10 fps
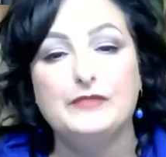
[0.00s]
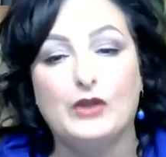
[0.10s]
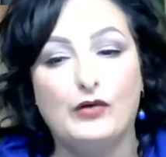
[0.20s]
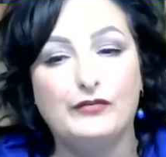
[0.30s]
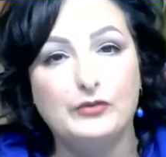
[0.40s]

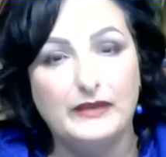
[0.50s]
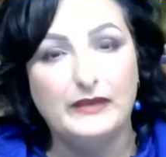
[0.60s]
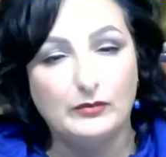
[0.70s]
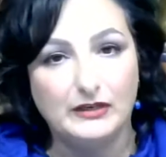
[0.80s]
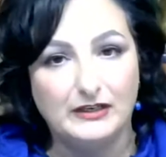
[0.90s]
Over the week,
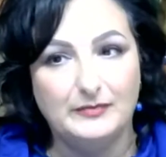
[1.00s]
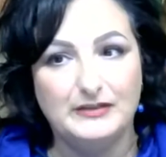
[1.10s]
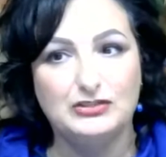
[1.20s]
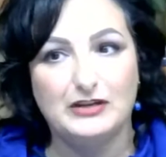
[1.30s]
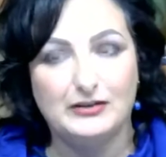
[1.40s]
we're going to be
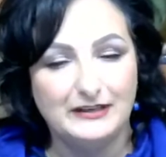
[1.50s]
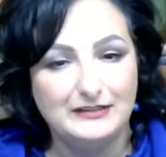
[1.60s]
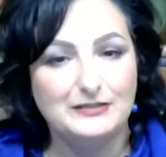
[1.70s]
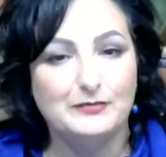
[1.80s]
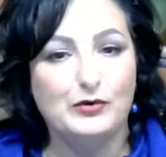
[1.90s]
sharing
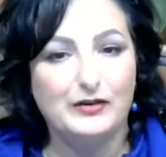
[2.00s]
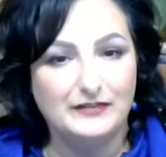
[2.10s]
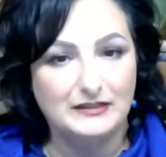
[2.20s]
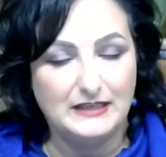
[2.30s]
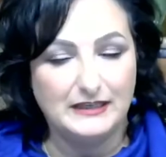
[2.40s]
some more of
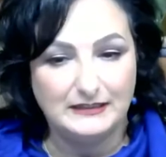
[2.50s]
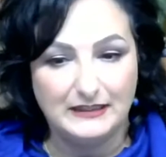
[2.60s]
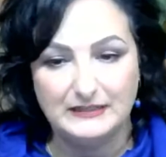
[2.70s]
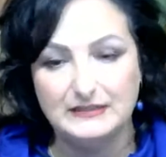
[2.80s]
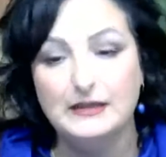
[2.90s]
the
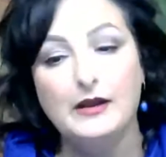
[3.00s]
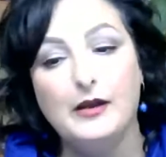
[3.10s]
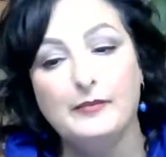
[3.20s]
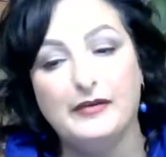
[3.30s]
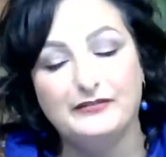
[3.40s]
techniques.
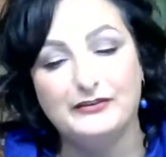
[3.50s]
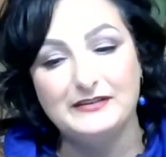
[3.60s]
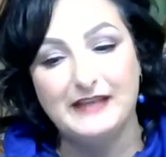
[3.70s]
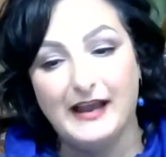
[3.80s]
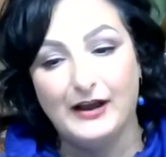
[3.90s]
But for
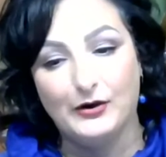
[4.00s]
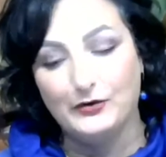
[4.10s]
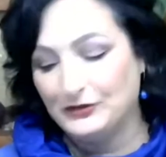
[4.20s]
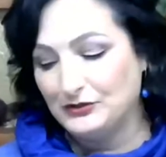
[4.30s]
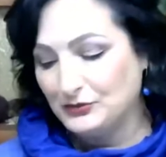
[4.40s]

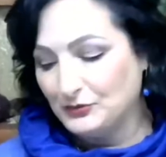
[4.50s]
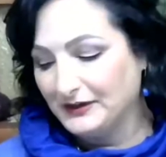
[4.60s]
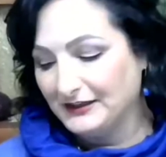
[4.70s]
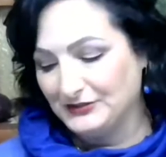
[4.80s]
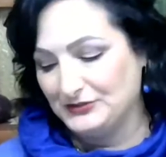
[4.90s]
now, you were
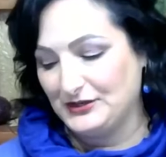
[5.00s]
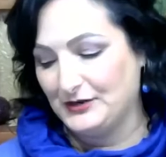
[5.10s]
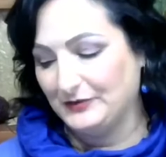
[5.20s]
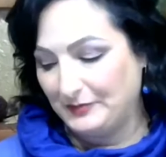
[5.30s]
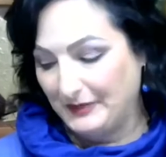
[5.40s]
going to share
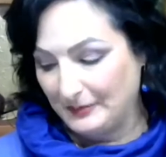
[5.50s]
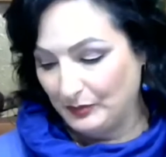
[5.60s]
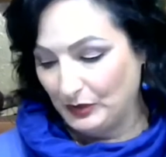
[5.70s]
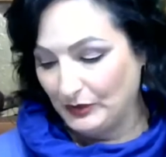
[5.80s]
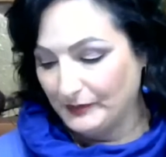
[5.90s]
with
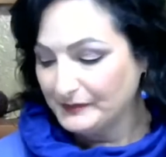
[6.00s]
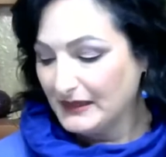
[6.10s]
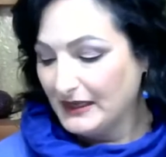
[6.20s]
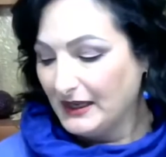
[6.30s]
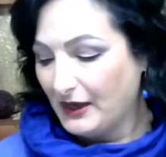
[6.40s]
people
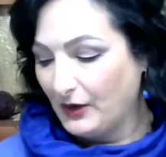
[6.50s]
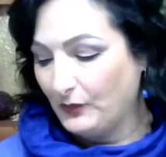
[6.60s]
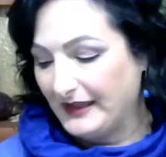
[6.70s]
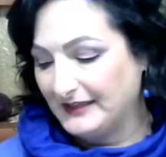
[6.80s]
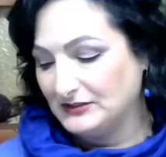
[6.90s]
a
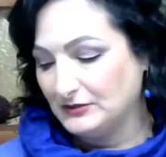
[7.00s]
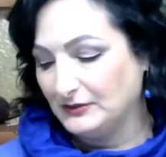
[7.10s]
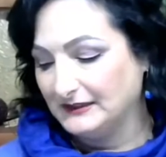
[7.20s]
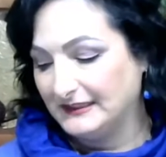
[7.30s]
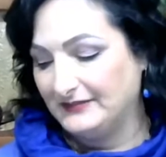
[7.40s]
way to
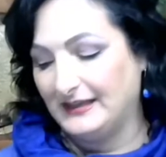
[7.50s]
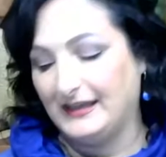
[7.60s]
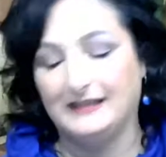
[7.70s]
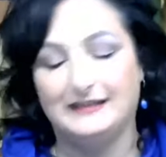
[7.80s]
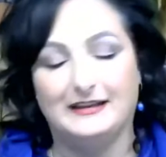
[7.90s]

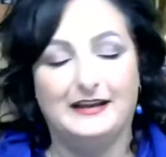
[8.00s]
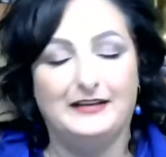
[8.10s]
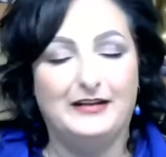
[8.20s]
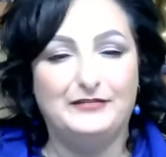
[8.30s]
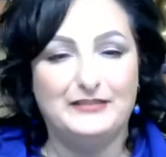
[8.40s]
alleviate
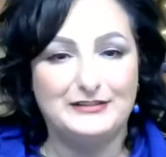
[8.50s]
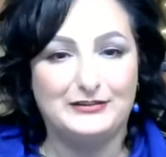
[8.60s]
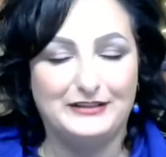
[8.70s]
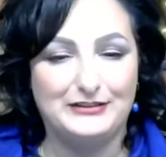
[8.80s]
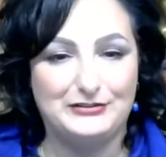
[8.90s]
a
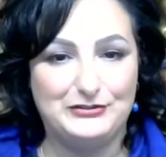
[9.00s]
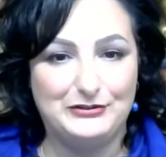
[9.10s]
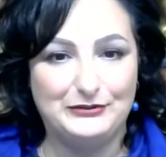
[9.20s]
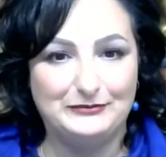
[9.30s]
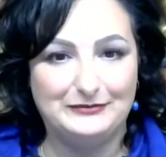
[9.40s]
physical
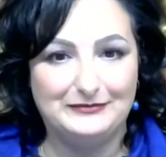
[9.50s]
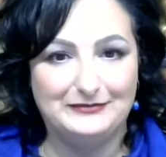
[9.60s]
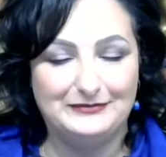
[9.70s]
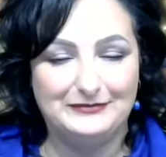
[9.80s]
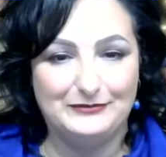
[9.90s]
issue
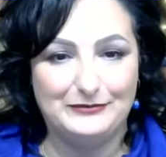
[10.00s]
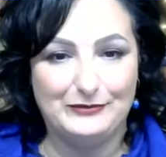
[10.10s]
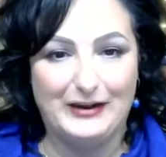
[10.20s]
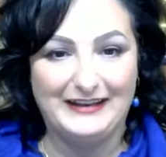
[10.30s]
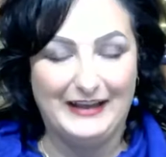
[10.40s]

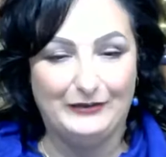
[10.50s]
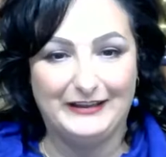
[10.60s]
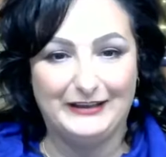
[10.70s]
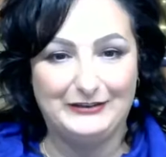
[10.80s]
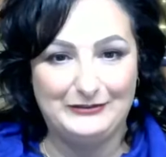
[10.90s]
right now,
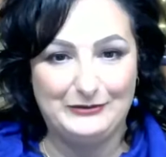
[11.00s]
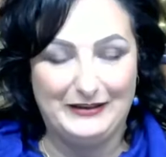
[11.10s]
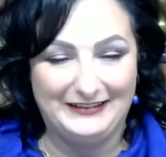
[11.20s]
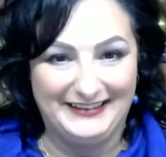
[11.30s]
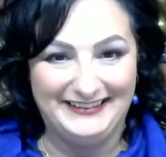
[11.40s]
like
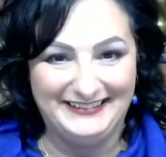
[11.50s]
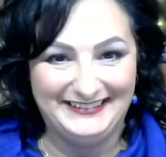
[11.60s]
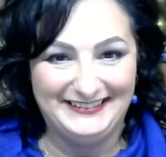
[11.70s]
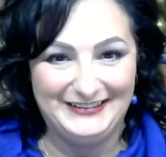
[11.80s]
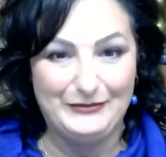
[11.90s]
quickly.
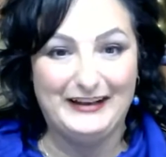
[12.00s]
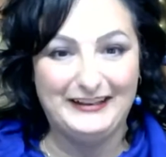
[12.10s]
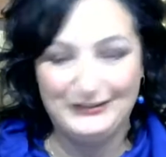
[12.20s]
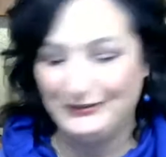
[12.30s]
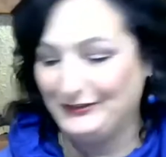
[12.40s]
You
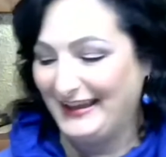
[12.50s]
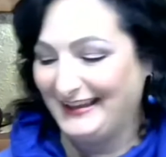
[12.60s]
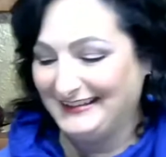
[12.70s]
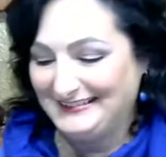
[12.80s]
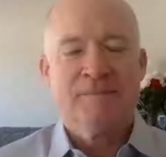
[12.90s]
ready to do that?
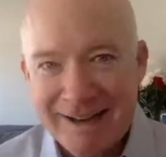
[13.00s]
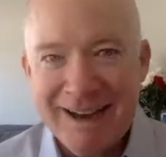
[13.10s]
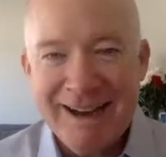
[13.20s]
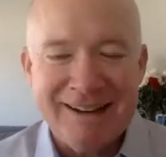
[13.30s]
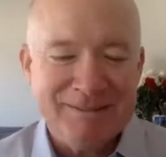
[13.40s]

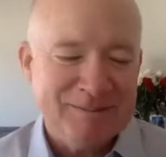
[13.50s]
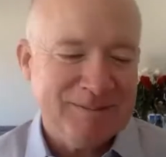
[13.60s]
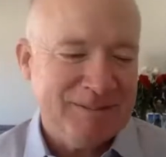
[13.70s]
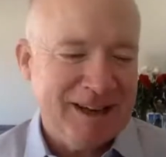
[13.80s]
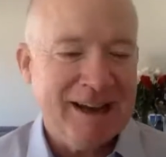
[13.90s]
Yeah.
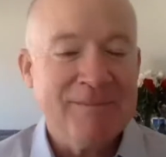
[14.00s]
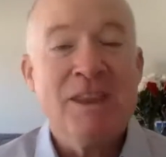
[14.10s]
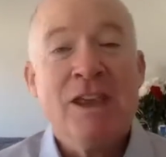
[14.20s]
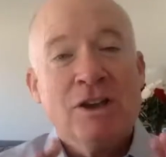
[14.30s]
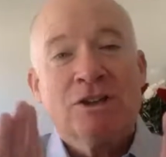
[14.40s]
Yeah.
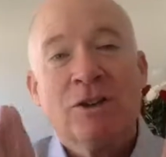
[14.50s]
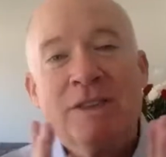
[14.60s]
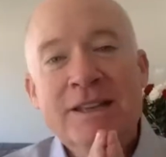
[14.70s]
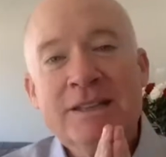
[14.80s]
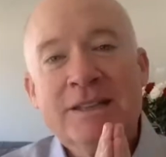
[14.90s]
So
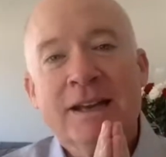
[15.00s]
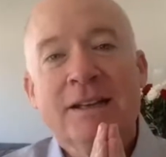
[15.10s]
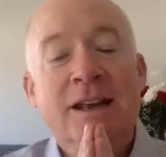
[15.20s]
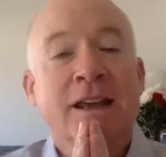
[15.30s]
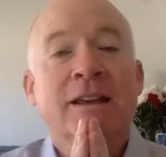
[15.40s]
this
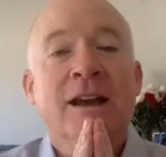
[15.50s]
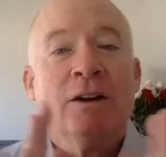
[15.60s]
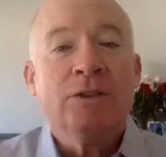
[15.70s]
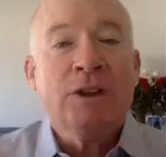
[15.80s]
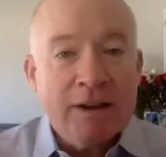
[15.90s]
technique, now,
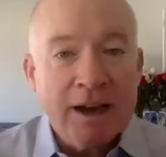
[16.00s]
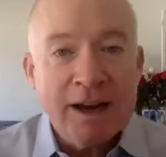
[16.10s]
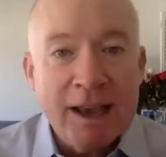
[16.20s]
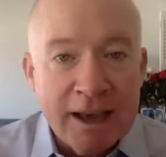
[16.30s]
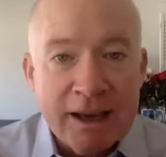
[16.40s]
if you've got a
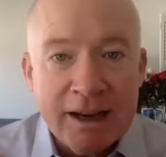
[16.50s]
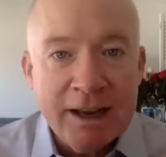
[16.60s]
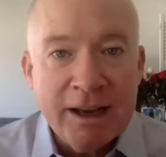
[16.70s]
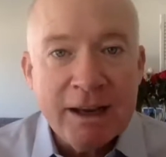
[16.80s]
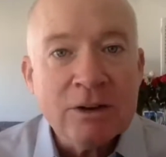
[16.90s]

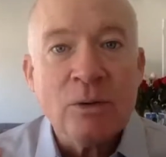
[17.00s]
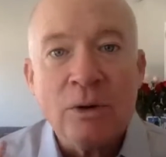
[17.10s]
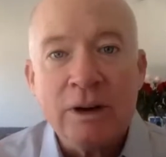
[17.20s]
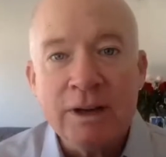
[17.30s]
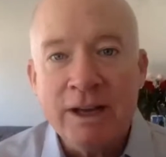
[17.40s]
headache
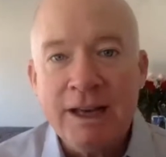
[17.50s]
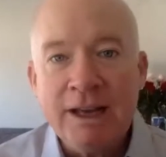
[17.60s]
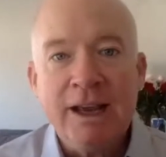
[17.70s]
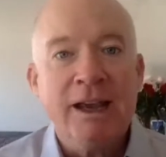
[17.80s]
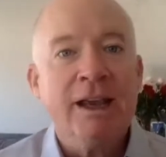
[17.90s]
or a
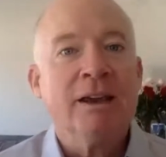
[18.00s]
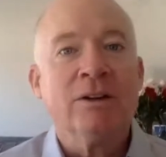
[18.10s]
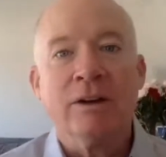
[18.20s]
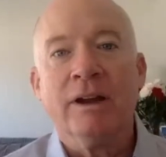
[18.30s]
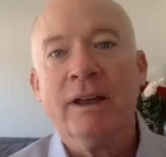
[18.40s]
knee ache
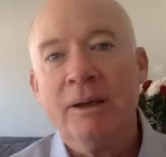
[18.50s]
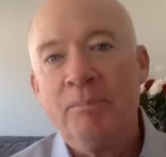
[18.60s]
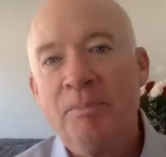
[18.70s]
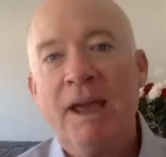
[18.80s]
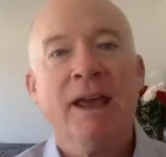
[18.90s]
or a
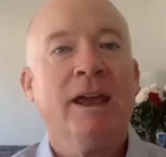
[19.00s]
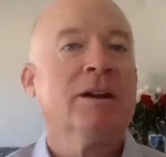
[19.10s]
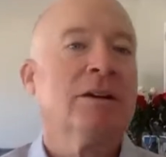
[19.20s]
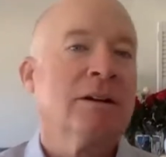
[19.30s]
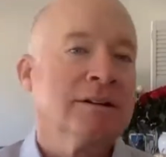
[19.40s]
hip
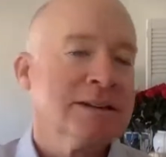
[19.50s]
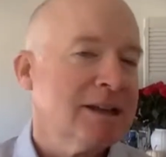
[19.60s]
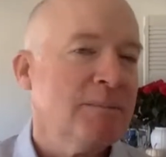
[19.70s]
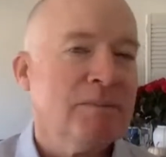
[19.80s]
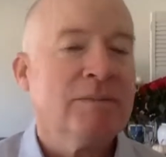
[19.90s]
ache or
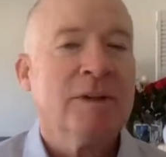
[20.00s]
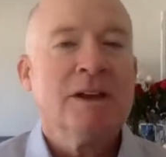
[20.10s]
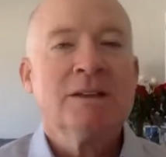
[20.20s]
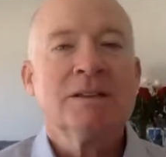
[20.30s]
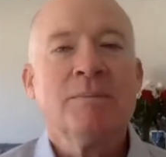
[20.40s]

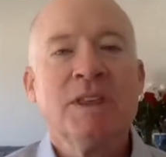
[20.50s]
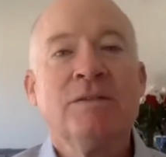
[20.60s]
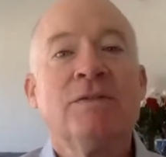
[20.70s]
something